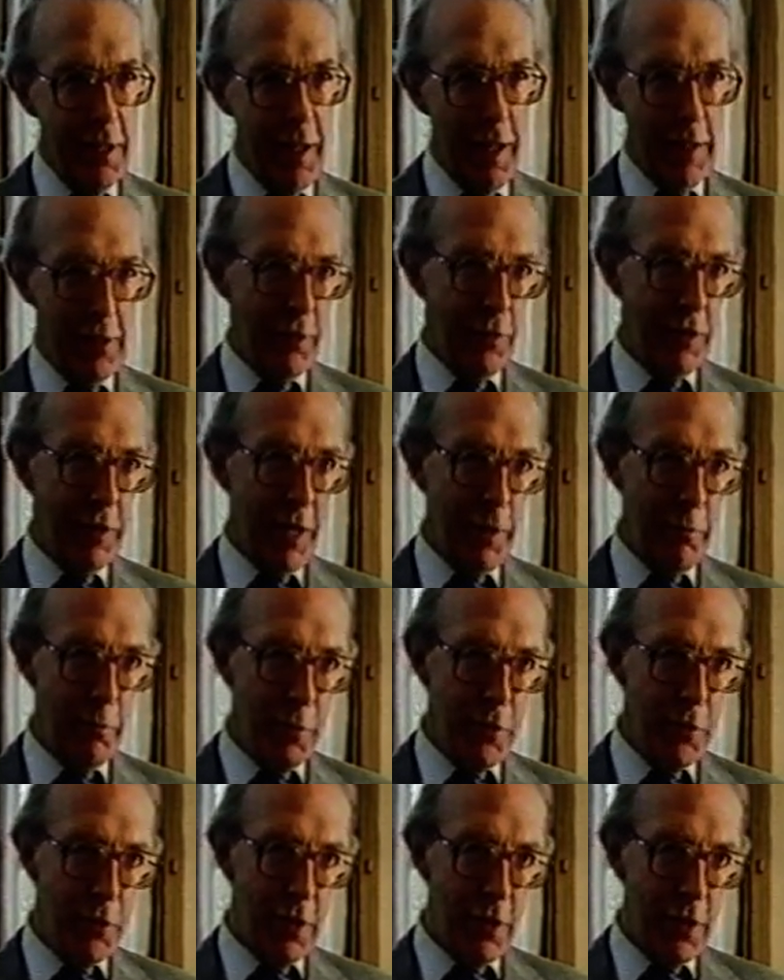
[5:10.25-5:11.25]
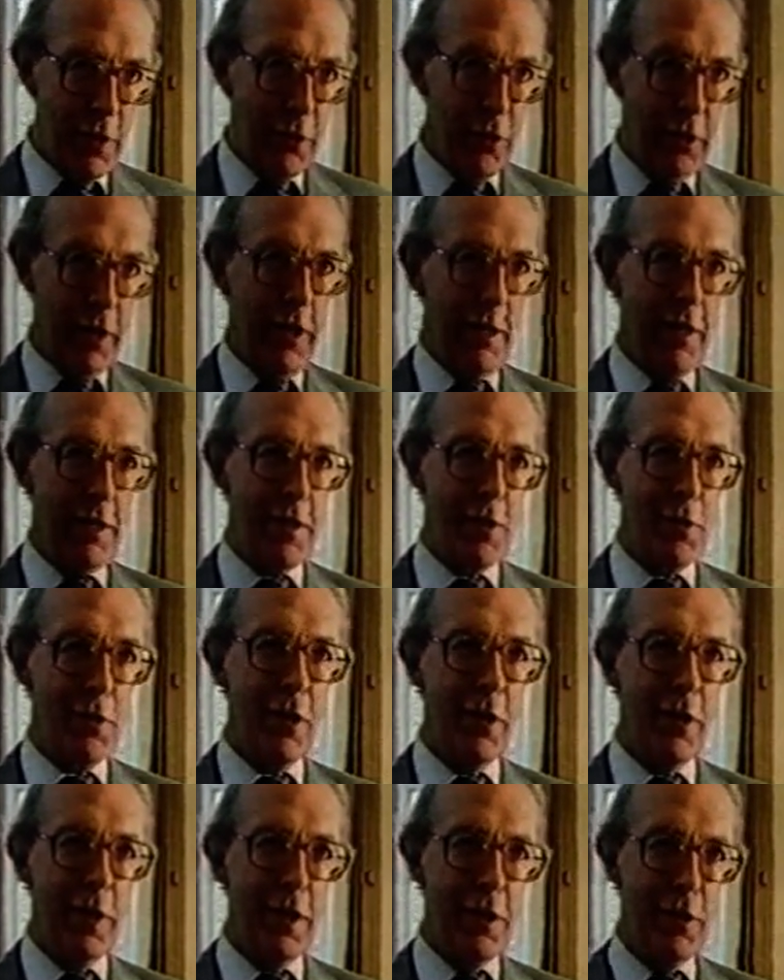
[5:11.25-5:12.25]
either for their beauty or their
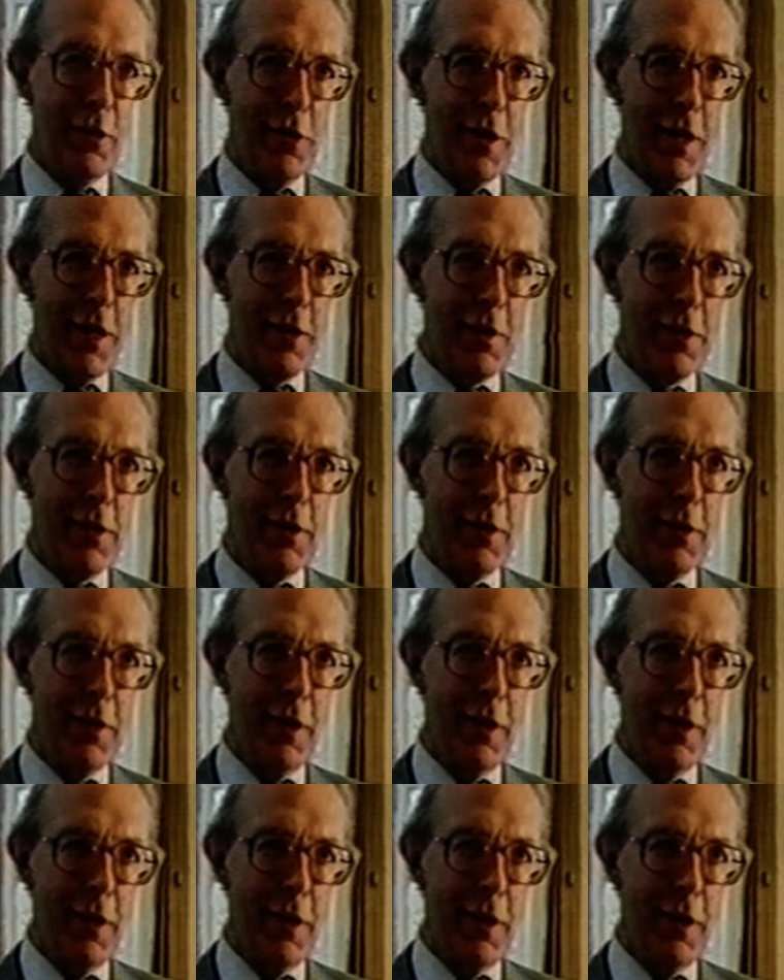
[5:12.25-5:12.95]
historic interest.